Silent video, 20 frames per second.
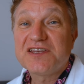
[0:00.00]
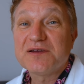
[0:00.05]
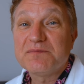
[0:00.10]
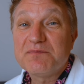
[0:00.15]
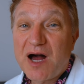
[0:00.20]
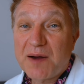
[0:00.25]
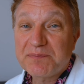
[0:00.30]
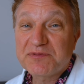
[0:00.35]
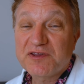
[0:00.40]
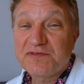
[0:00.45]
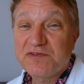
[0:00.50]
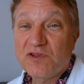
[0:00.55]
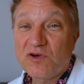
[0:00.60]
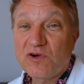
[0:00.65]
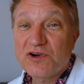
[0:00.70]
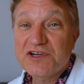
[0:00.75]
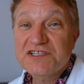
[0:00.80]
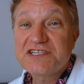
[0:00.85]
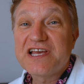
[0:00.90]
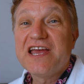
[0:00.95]
to mop the
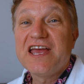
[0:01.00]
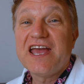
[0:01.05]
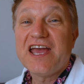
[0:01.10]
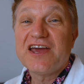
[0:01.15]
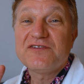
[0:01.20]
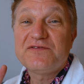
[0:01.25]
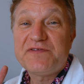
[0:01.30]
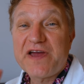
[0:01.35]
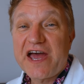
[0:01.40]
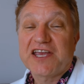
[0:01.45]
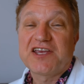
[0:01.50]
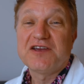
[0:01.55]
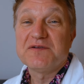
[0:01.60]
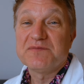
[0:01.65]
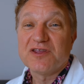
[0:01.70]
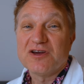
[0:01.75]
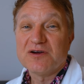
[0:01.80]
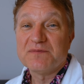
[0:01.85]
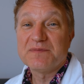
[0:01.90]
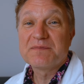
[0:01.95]
floors and vacuum
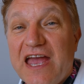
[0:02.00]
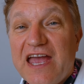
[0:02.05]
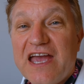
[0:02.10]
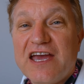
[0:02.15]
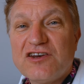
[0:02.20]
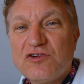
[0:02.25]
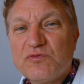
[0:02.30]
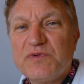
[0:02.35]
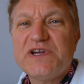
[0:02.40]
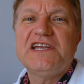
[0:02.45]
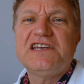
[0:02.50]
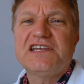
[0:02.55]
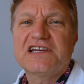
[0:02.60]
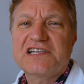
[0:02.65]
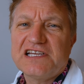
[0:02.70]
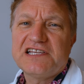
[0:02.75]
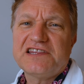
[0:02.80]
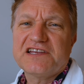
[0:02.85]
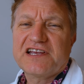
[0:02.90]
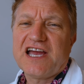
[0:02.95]
them. And we need to
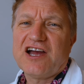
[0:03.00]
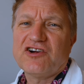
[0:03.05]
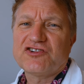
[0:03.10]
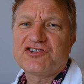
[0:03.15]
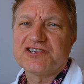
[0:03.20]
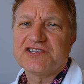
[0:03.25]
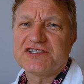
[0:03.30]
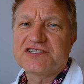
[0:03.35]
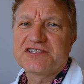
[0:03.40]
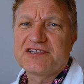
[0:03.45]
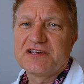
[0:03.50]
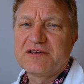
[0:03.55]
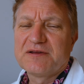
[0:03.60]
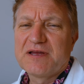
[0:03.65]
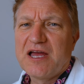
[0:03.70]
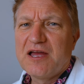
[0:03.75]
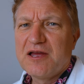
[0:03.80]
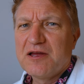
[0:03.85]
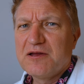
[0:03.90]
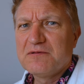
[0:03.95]
clean the couches.
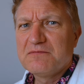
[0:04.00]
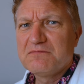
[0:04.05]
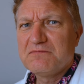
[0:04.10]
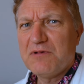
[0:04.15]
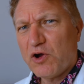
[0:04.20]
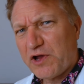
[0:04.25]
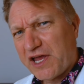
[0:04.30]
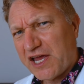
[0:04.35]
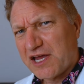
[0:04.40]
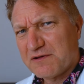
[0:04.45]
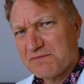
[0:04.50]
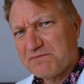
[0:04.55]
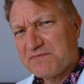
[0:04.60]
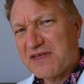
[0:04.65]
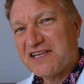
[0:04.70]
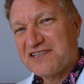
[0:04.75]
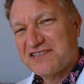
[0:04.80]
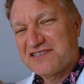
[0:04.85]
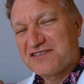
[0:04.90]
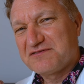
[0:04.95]
Okay,
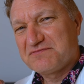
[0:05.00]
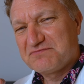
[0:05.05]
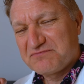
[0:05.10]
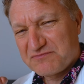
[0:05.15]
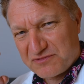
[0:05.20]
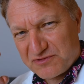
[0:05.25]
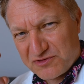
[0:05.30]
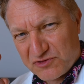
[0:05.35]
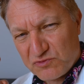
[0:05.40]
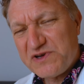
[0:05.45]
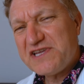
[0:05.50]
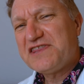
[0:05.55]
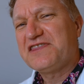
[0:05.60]
that's 3